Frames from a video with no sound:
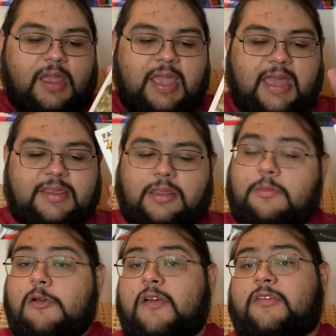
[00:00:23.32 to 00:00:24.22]
And the
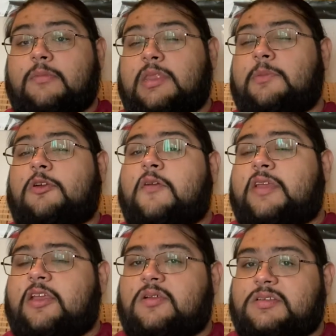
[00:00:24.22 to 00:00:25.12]

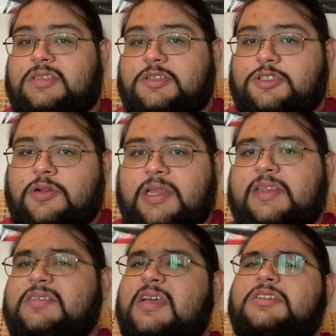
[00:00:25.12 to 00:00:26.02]
demographic here is Shonen.
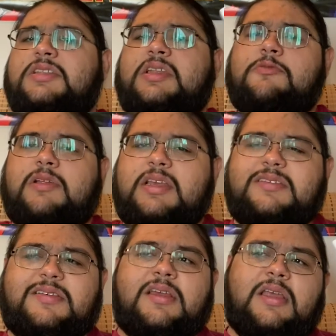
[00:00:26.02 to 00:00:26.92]
This actually didn't
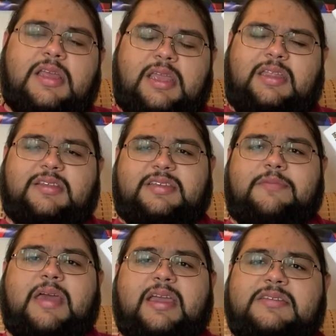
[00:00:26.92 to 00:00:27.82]
release in the
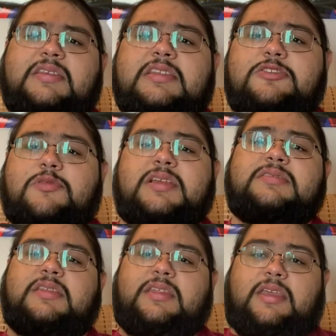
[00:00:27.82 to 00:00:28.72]
same magazine. This
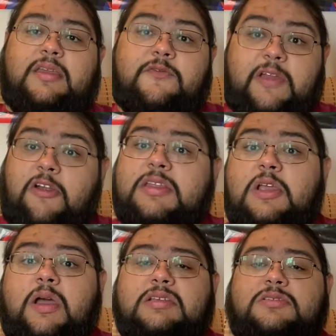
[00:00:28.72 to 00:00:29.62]
released in the Fairy
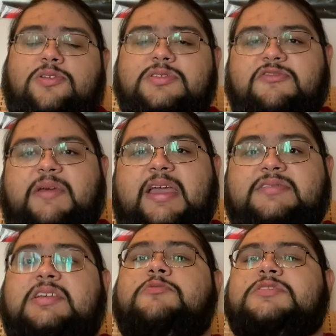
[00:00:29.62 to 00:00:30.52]
Tail exclusive
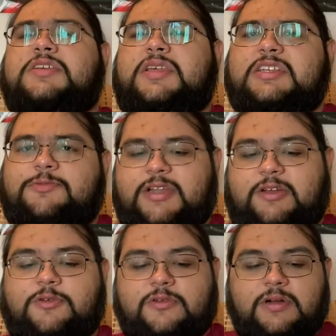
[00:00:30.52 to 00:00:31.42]
magazine, which I think is pretty
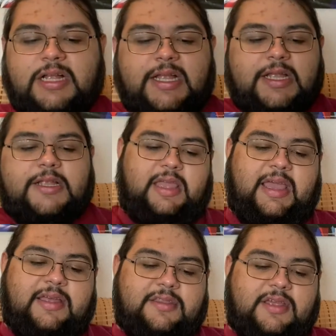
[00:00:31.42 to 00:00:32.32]
cool.
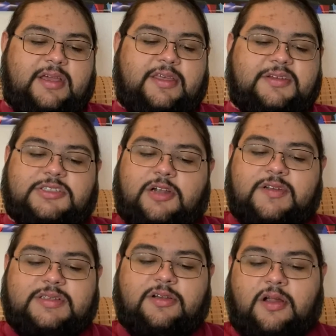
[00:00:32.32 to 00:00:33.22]
And the
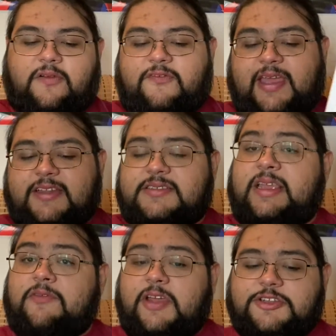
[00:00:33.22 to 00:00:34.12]
genres here are
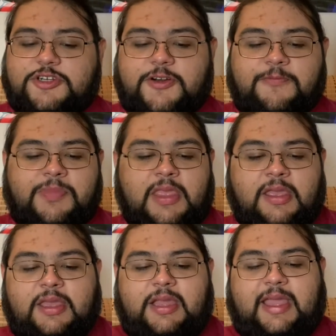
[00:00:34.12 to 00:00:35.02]
fantasy adventure.
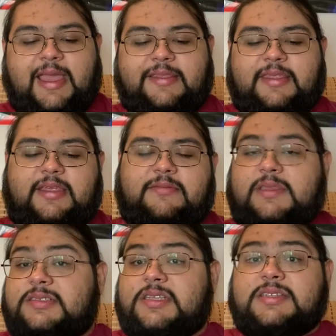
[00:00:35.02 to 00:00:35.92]
And
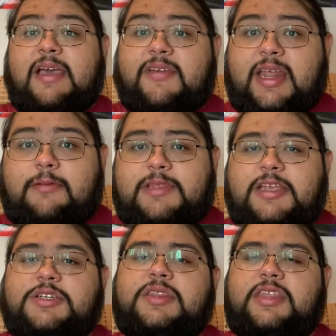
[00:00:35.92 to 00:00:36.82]
this does have an
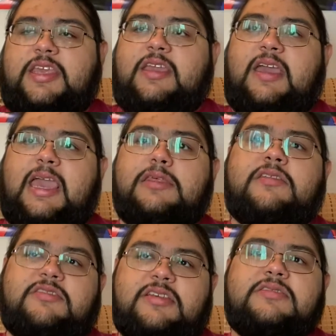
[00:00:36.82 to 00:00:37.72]
adaptation. The
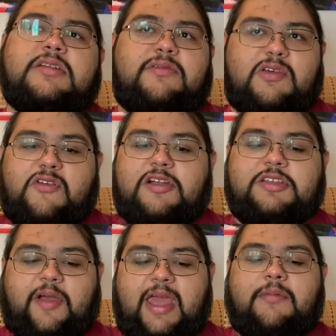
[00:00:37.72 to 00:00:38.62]
8th season of the Fairy
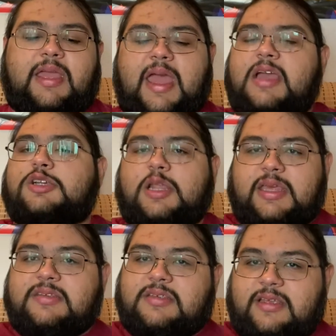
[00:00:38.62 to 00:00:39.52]
Tail anime actually
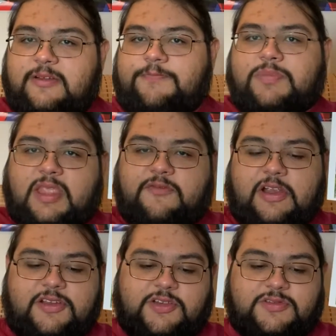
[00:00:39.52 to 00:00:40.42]
is
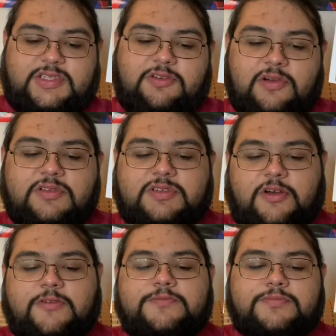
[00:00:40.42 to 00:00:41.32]
Fairy Tail Zero,
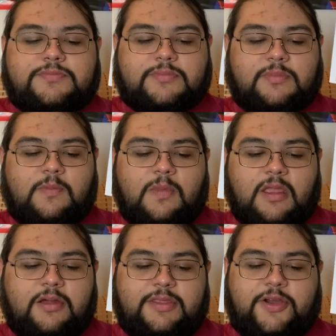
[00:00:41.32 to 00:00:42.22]
so
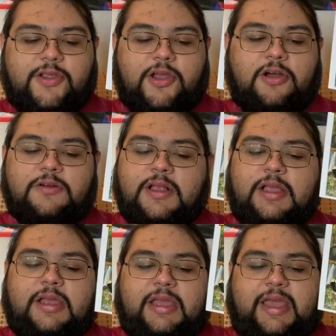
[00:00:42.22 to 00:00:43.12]
there you go.
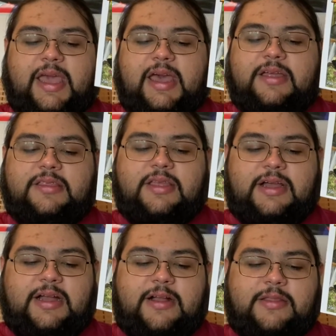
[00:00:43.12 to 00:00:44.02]
And
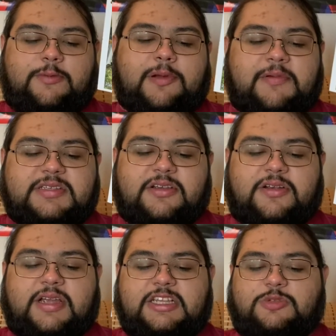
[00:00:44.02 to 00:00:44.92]
the premise here
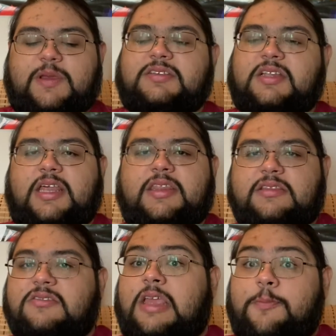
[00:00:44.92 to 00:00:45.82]
is basically
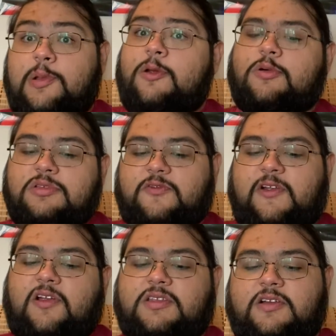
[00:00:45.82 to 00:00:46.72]
this is a prequel to
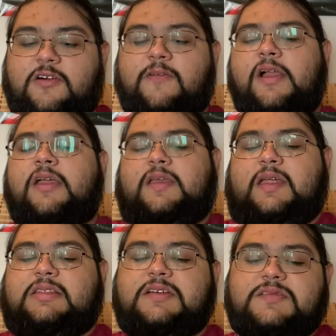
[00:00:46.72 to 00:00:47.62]
Fairy Tail, and
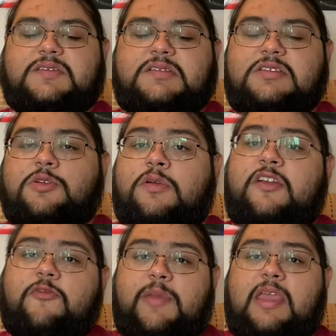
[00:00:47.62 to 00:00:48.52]
it tells us the story
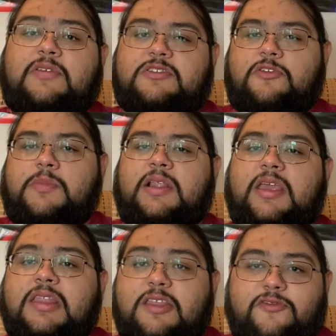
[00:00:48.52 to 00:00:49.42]
of Mavis
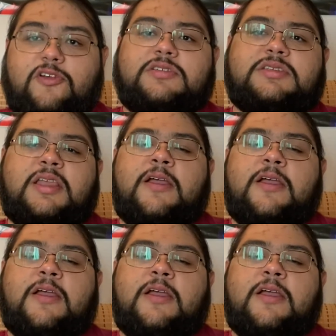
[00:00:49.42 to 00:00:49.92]
Vermillion, the first